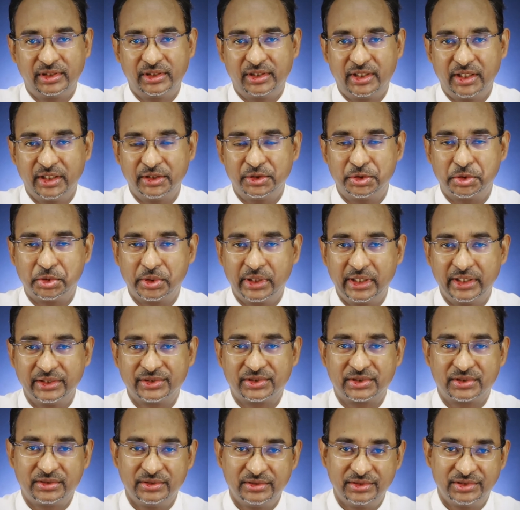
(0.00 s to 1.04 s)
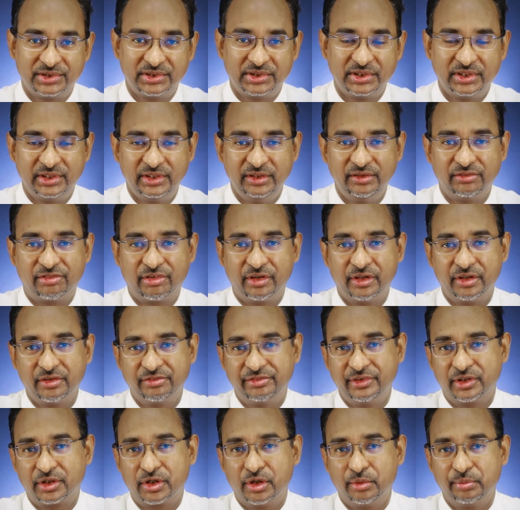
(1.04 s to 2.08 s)
get dressed, sit in front
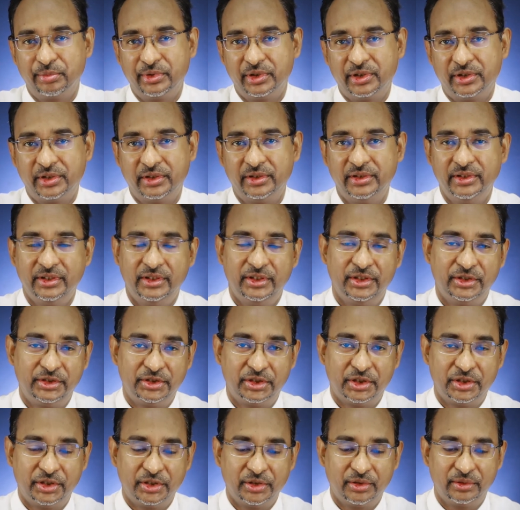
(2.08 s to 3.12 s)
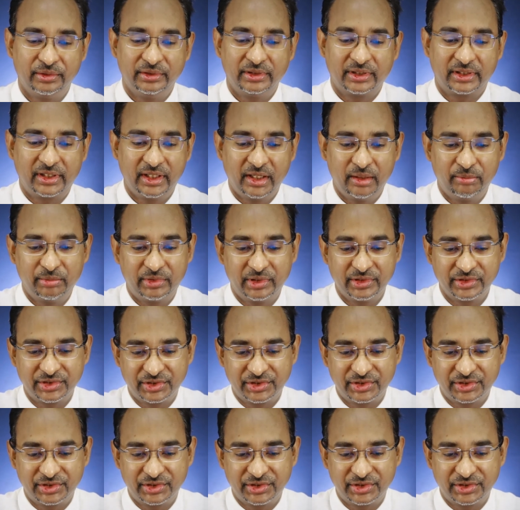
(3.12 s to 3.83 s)
of your computer, turn on the camera.